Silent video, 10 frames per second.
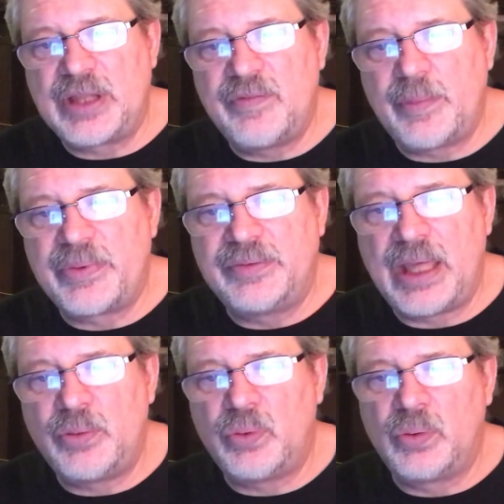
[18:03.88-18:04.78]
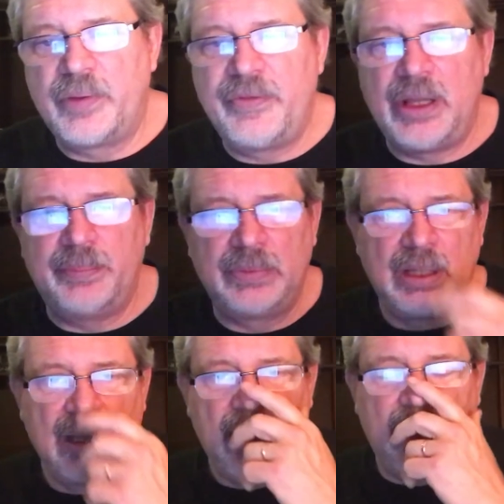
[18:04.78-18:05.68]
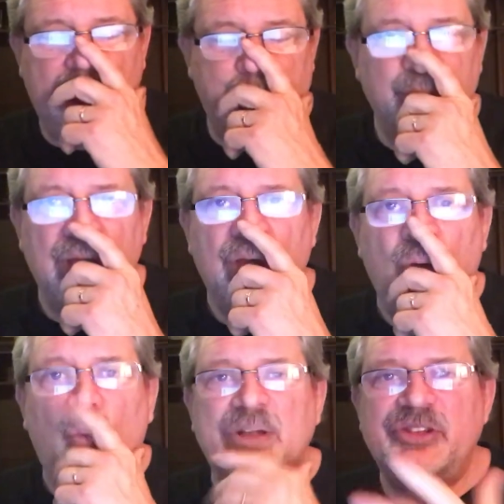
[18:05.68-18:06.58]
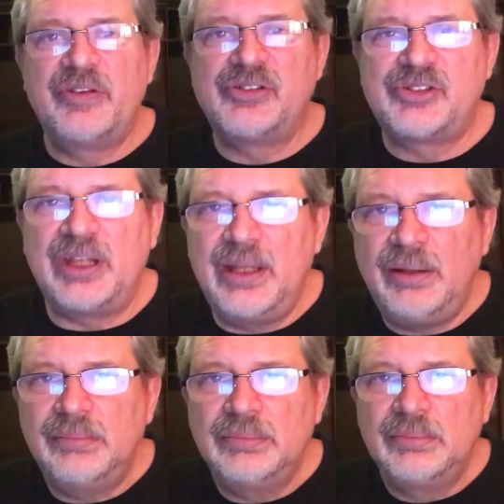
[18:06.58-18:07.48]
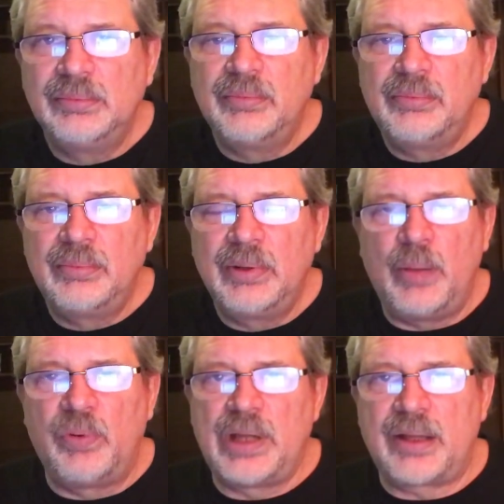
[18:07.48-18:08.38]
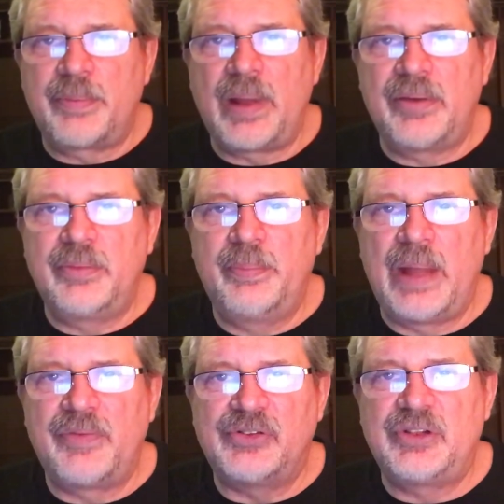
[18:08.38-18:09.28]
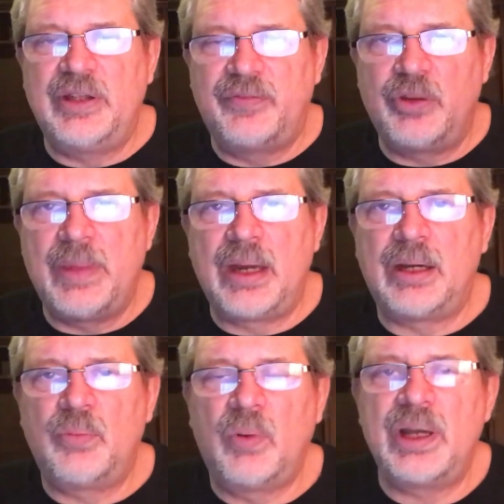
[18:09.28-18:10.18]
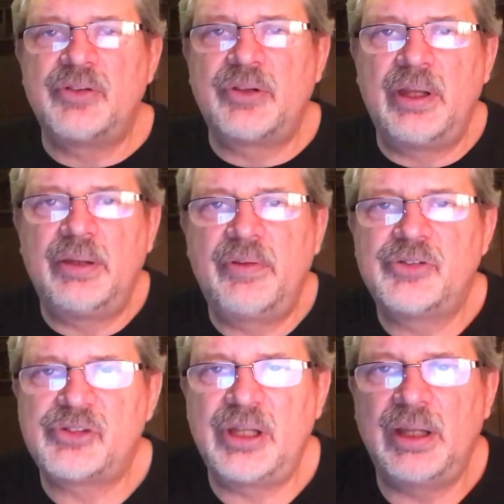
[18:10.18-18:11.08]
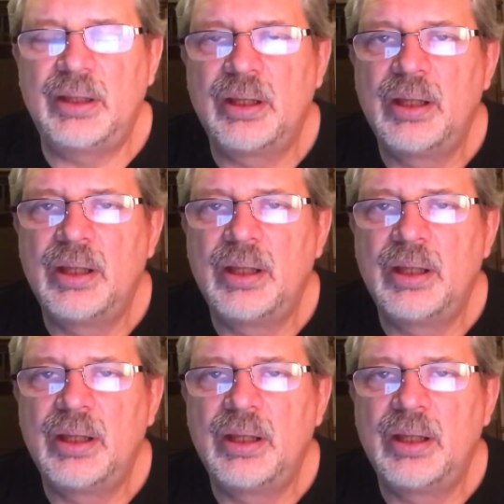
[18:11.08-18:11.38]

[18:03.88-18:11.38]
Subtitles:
gave up the dead who were in them. What's in the sea? We're not about the sea of humanity. What is in the sea?